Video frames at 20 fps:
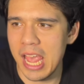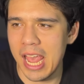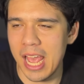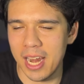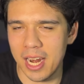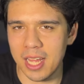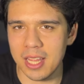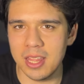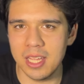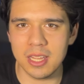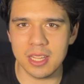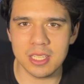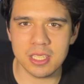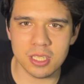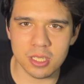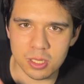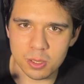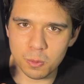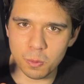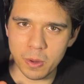And I think this
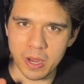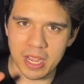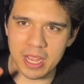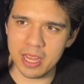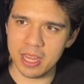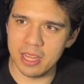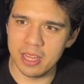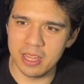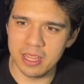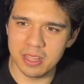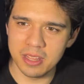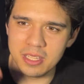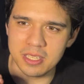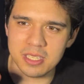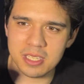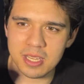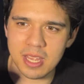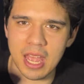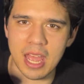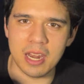is where this
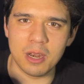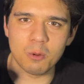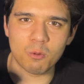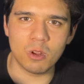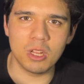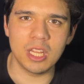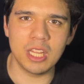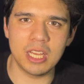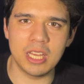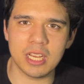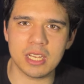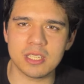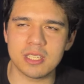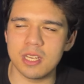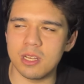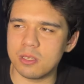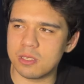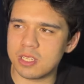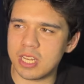scanner really excels,